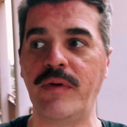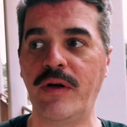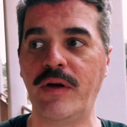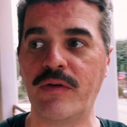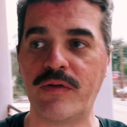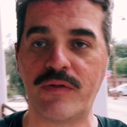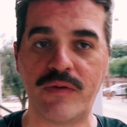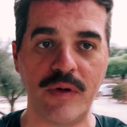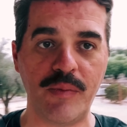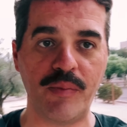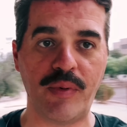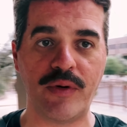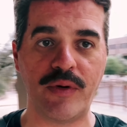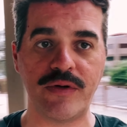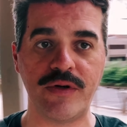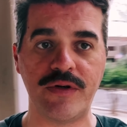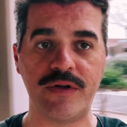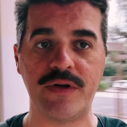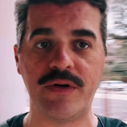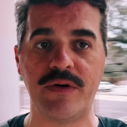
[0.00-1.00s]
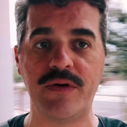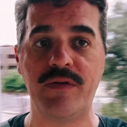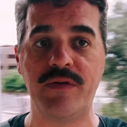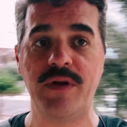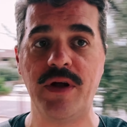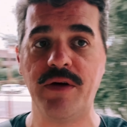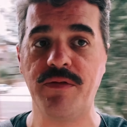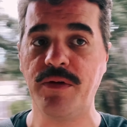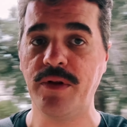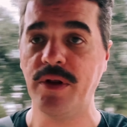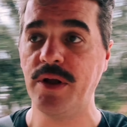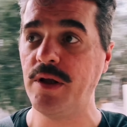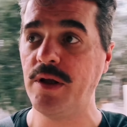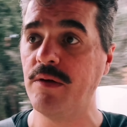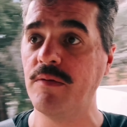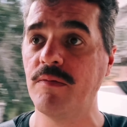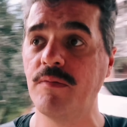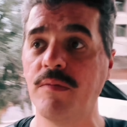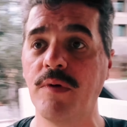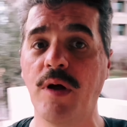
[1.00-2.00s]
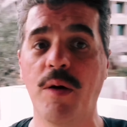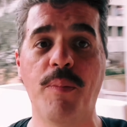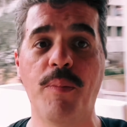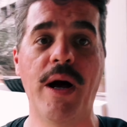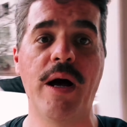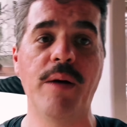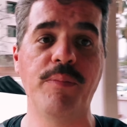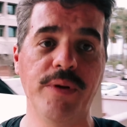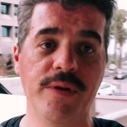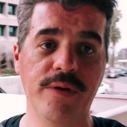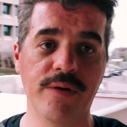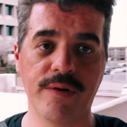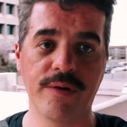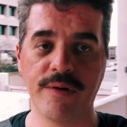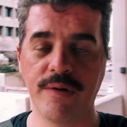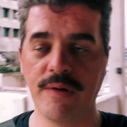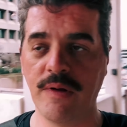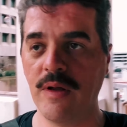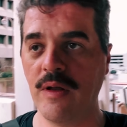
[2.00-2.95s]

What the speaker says: street portraiture is definitely a popular